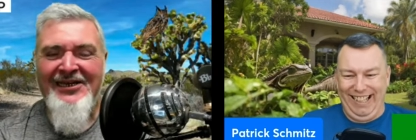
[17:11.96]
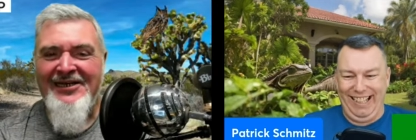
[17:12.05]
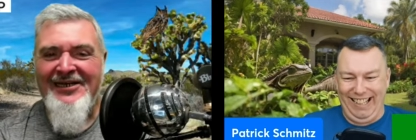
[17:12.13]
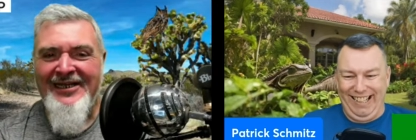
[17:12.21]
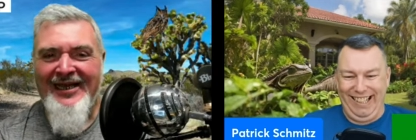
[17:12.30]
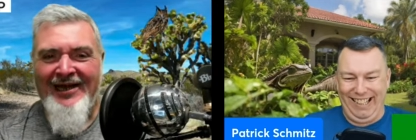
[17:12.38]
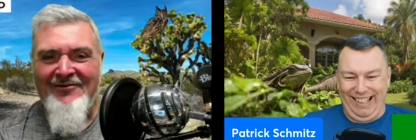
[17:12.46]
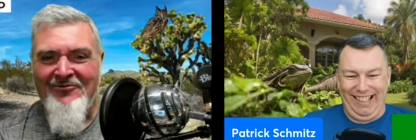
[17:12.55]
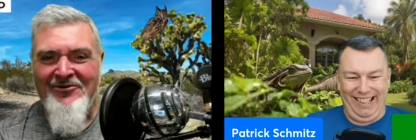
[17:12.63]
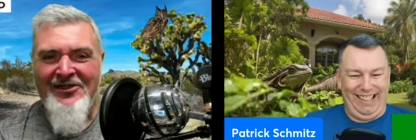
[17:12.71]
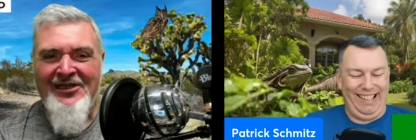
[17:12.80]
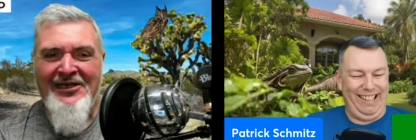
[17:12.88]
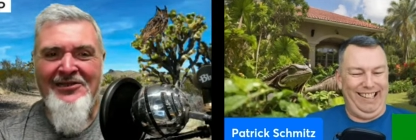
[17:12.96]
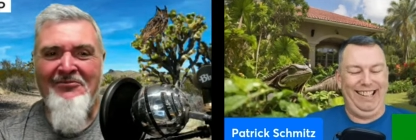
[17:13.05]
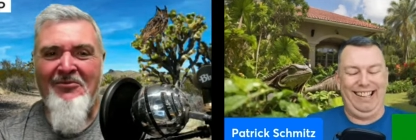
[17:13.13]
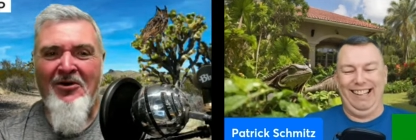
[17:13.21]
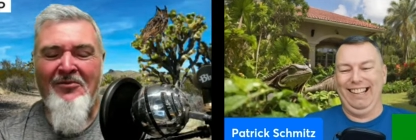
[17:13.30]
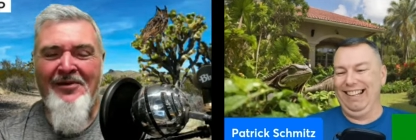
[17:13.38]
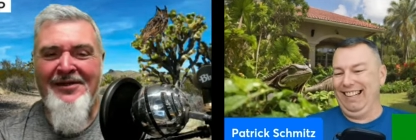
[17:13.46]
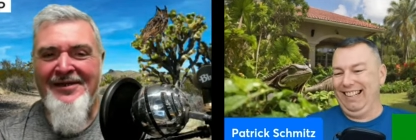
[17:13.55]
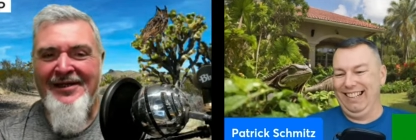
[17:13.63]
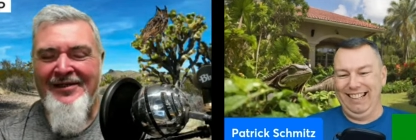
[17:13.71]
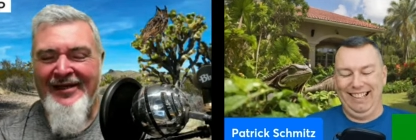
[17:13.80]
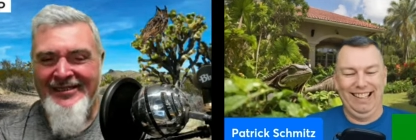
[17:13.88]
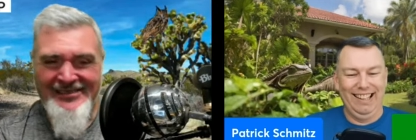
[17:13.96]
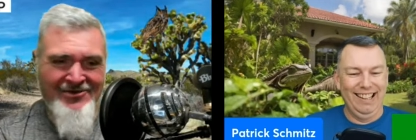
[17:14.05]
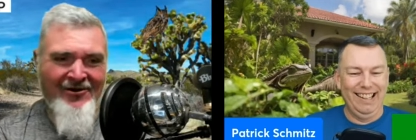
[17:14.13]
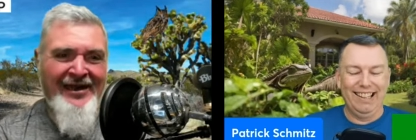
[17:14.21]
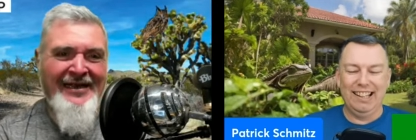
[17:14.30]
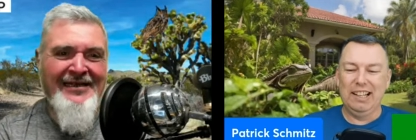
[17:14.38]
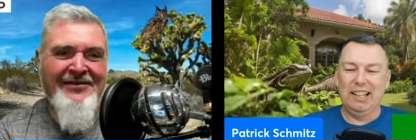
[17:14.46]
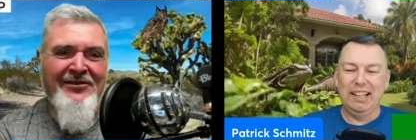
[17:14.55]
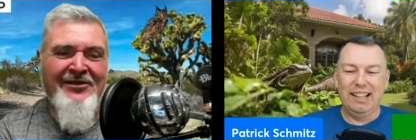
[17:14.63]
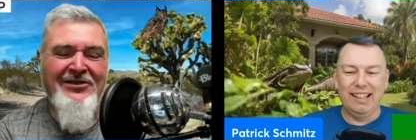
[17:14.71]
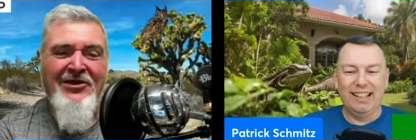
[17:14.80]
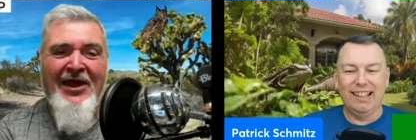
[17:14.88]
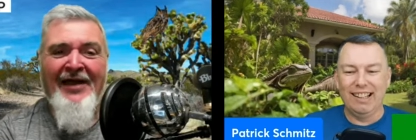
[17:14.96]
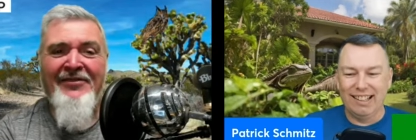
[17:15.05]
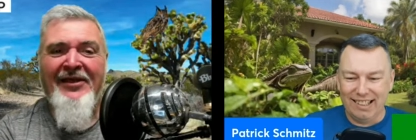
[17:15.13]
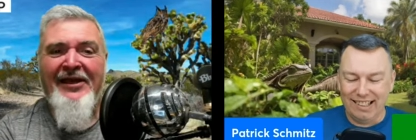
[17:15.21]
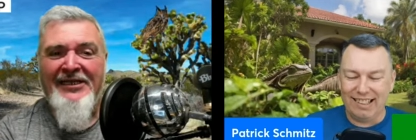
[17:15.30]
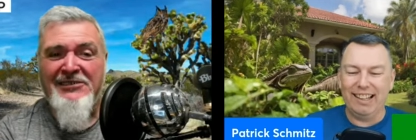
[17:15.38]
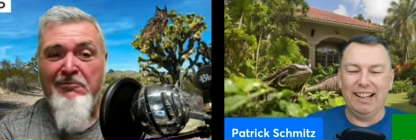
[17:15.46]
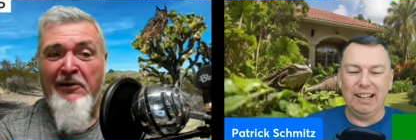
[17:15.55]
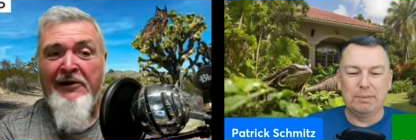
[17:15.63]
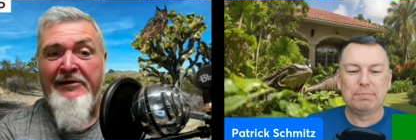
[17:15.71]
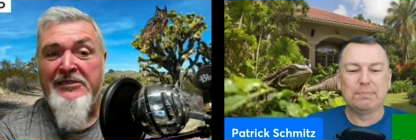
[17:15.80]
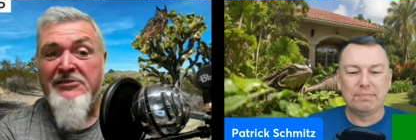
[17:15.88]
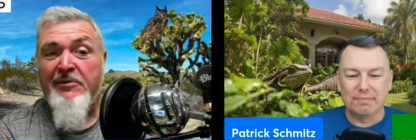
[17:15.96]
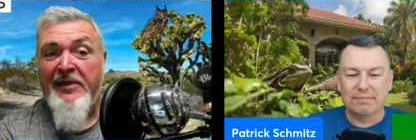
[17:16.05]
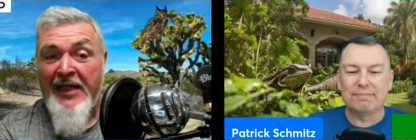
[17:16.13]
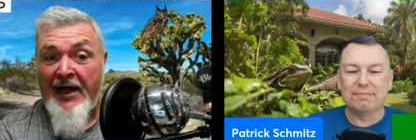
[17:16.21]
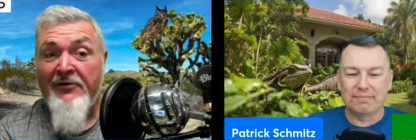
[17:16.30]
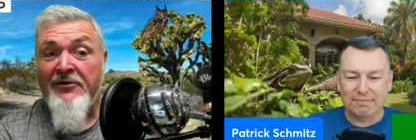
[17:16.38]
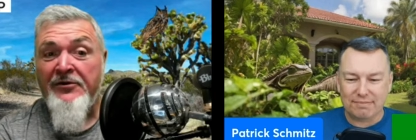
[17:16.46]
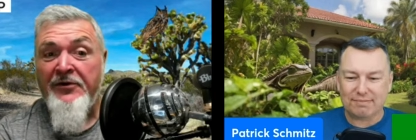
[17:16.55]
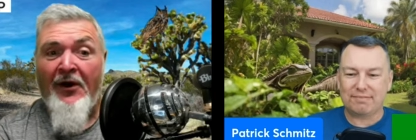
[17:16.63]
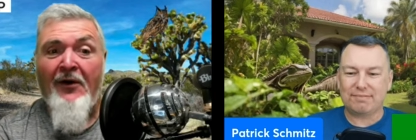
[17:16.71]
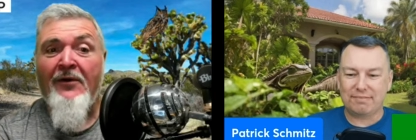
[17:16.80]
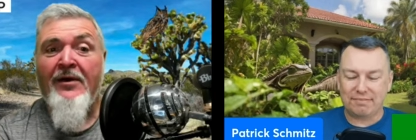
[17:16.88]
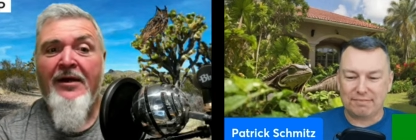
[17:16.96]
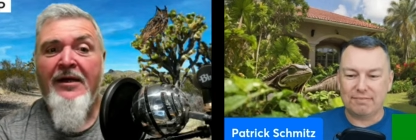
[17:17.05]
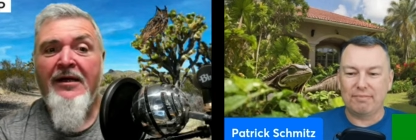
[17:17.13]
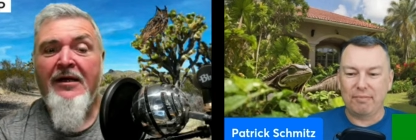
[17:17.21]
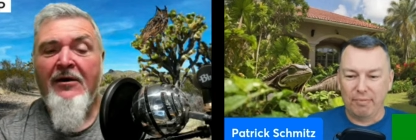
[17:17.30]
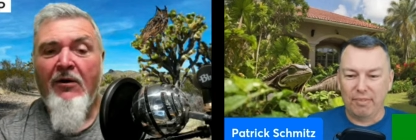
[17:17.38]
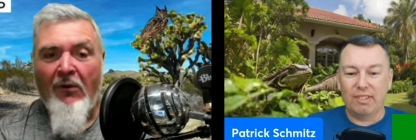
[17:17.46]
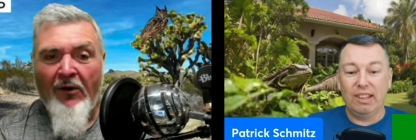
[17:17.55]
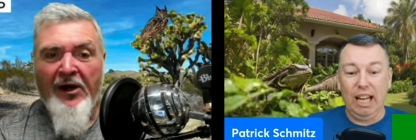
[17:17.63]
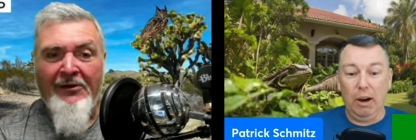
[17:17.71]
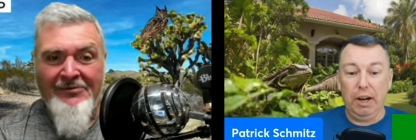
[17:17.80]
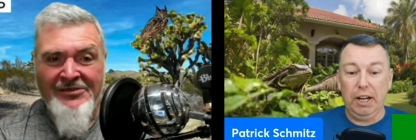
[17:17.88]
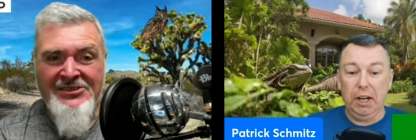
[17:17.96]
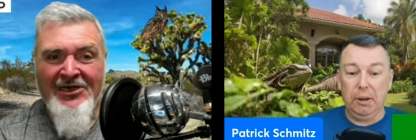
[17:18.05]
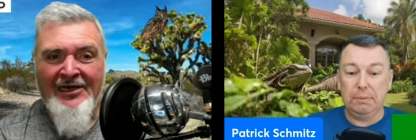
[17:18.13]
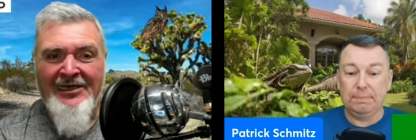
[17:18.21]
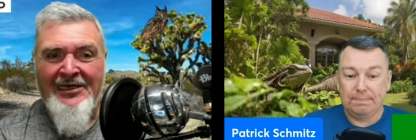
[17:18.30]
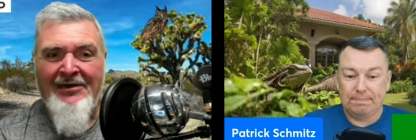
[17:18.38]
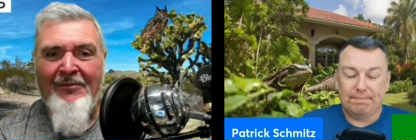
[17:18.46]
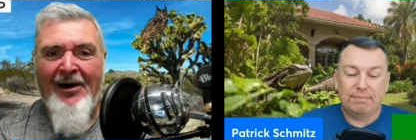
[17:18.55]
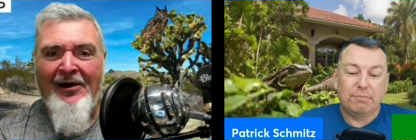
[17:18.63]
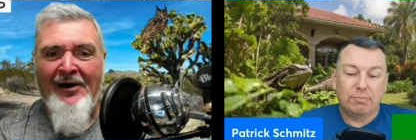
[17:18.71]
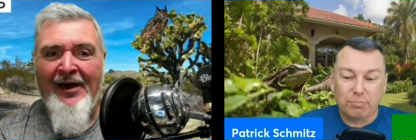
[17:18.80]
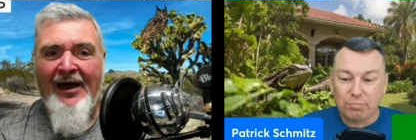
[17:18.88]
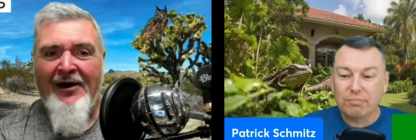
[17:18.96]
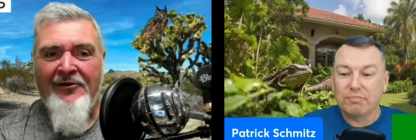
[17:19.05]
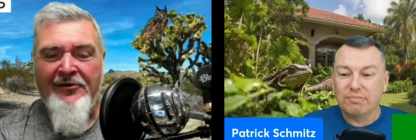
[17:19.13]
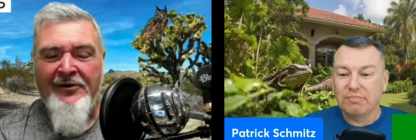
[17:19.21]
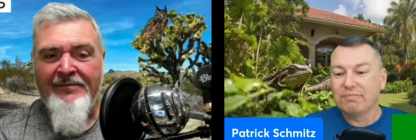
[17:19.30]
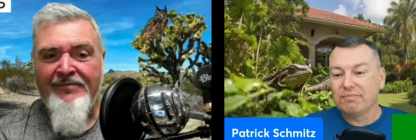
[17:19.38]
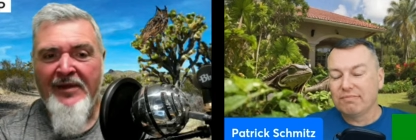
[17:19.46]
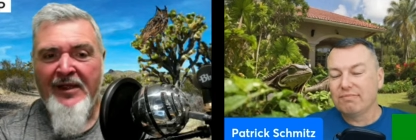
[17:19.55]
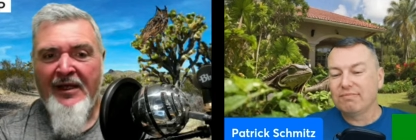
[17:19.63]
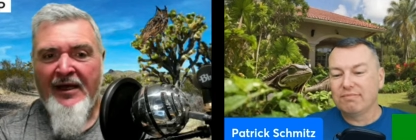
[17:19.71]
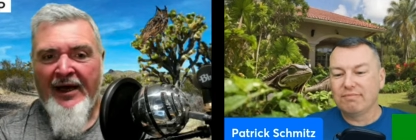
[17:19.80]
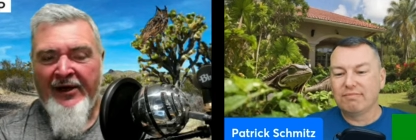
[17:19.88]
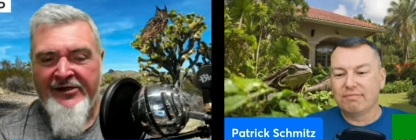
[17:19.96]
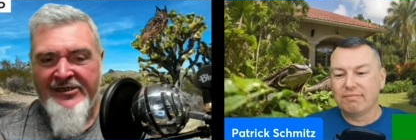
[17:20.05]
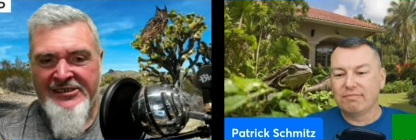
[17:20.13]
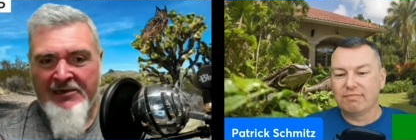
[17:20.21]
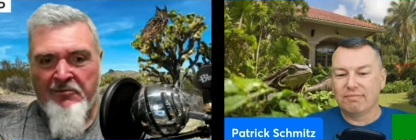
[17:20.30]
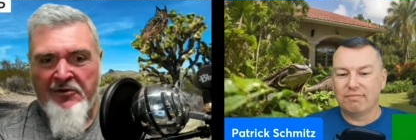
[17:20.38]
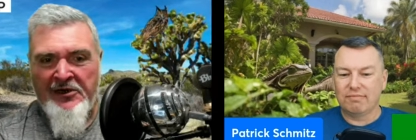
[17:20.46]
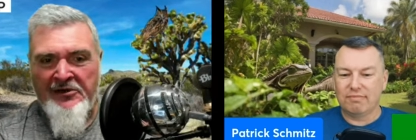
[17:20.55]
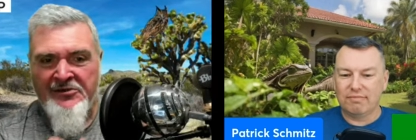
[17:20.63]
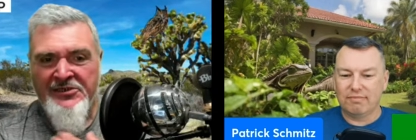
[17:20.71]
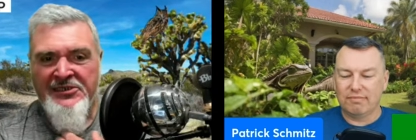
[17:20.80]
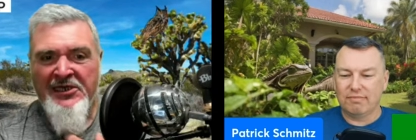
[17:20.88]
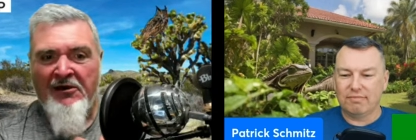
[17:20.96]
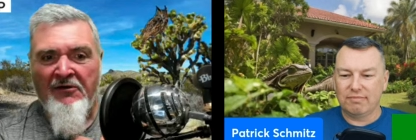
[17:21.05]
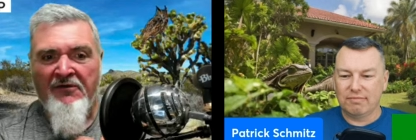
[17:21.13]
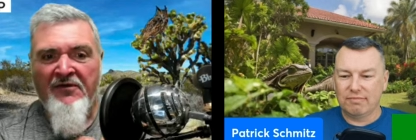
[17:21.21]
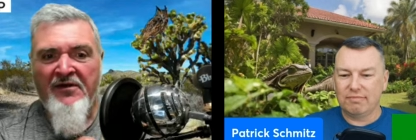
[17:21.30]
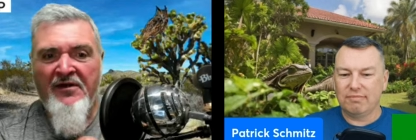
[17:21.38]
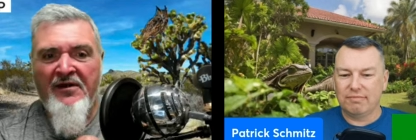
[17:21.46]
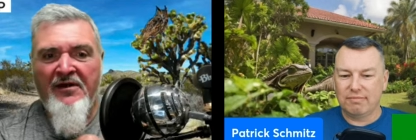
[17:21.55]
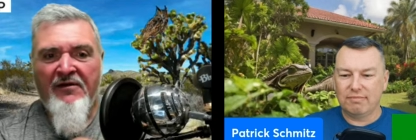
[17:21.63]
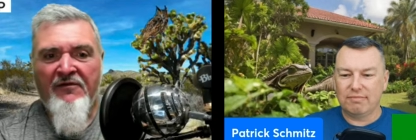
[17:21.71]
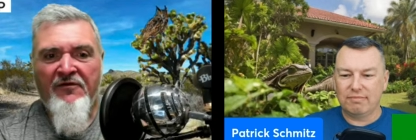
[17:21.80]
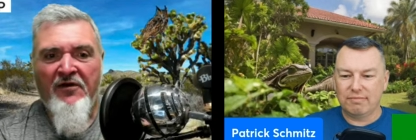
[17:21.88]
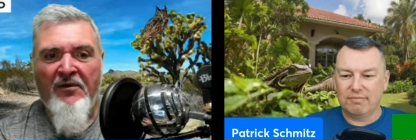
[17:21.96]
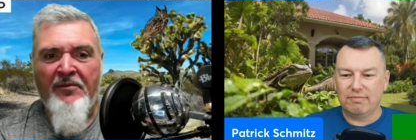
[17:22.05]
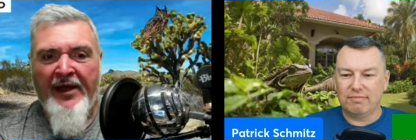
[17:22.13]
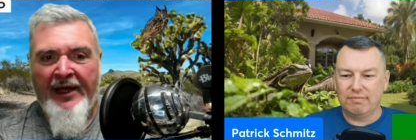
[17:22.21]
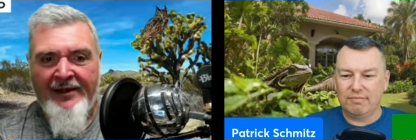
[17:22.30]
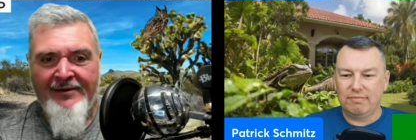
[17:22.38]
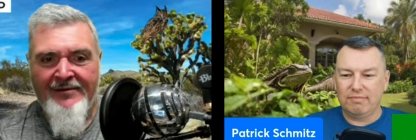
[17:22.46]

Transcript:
Speaker 1: and he got really in the moment, and that's great. And uh, you had that experience, yeah. but now you know what I was talking about and how to how to separate yourself from that